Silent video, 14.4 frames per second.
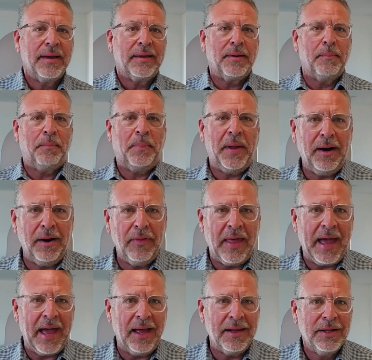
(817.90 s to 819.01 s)
Compare
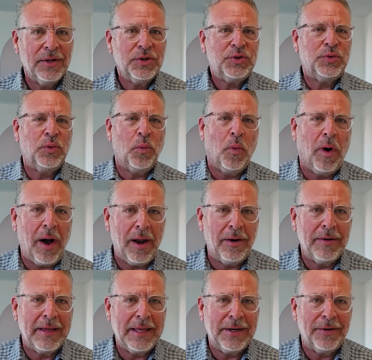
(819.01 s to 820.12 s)
that to a water
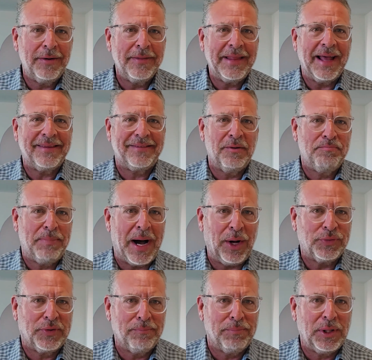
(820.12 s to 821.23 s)
heater that's
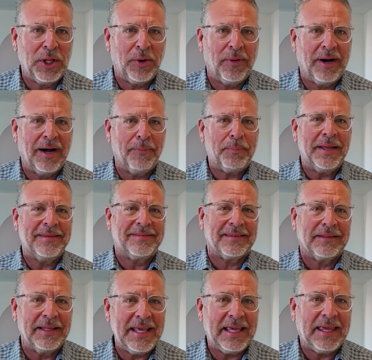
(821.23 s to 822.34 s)
about to blow up, it's
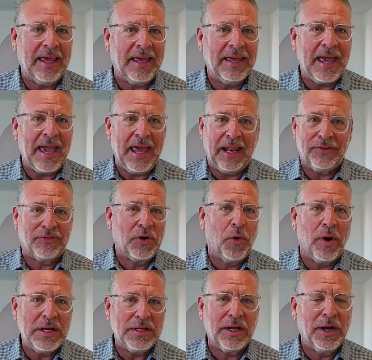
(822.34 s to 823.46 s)
leaking, and it's
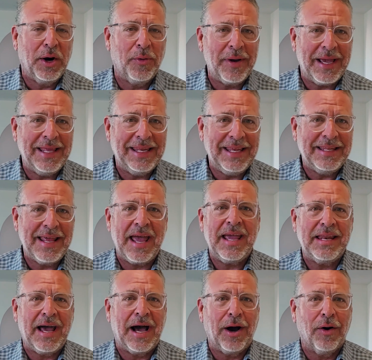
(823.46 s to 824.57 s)
going to go any
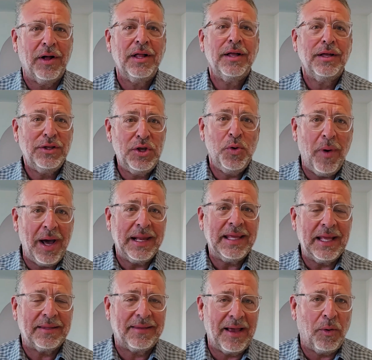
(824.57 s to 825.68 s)
day now. You want to
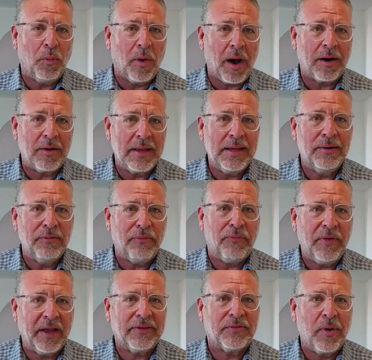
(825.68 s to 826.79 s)
get that water heater
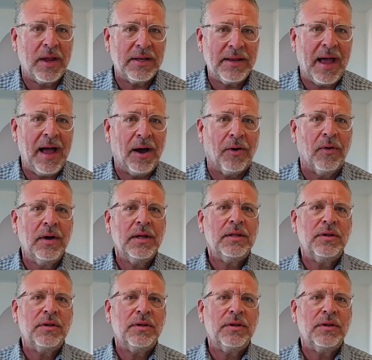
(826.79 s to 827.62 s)
fixed right now.